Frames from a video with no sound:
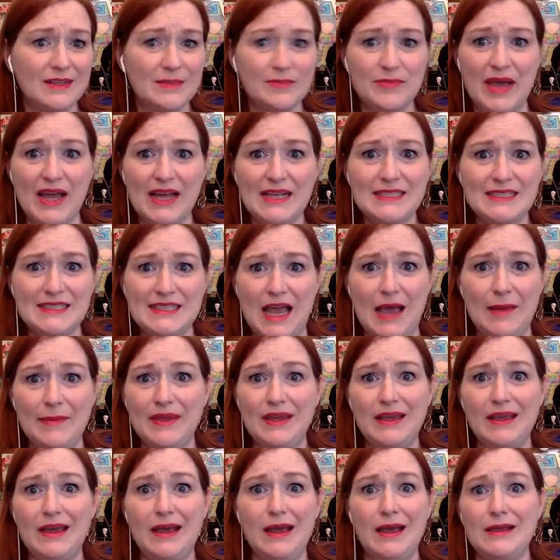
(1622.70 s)

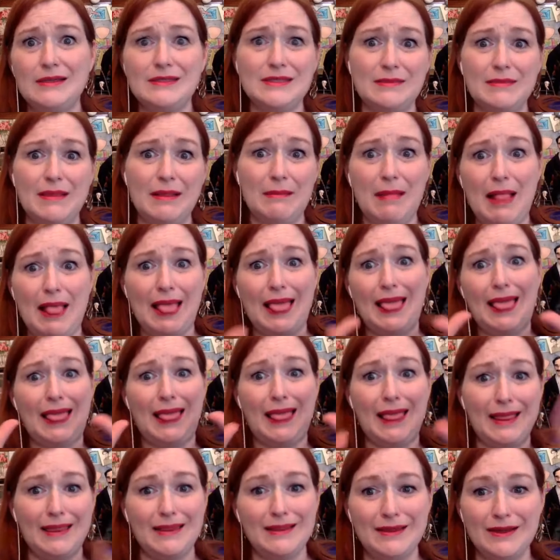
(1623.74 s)
backstabbing us, and like,
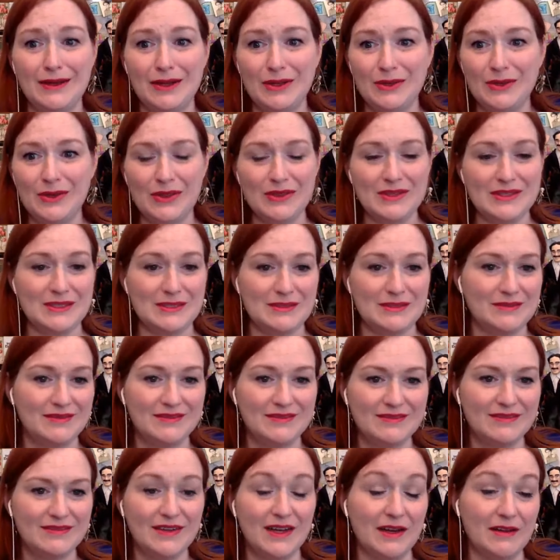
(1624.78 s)
ah, you know, all this
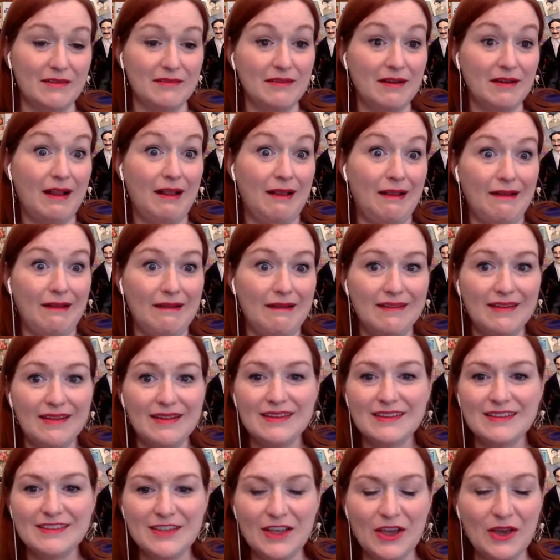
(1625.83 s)
whatever. Ah.
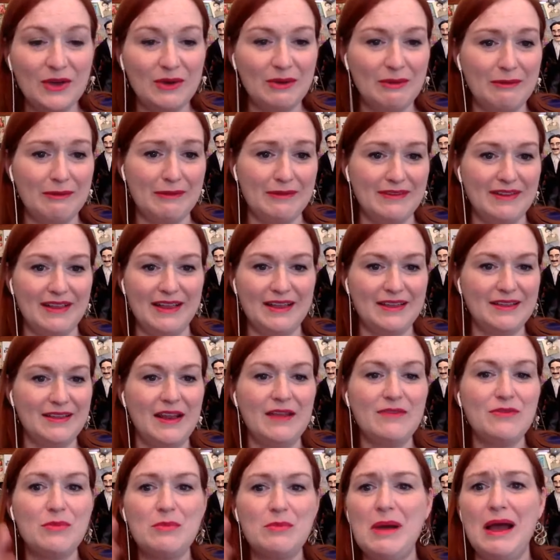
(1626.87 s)
So like,
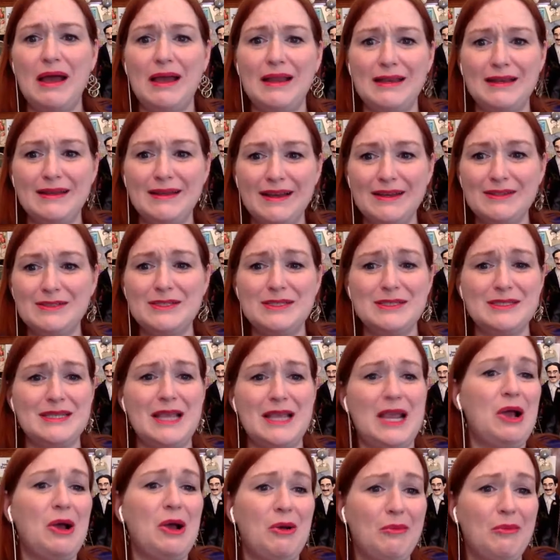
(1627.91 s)
never right. mind, I'll just
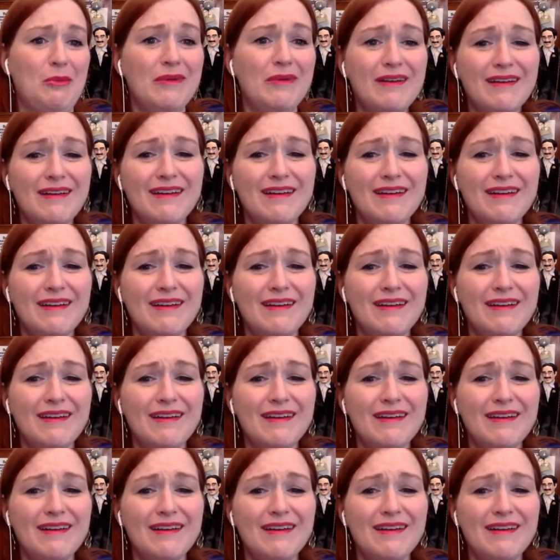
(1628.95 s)
stay home.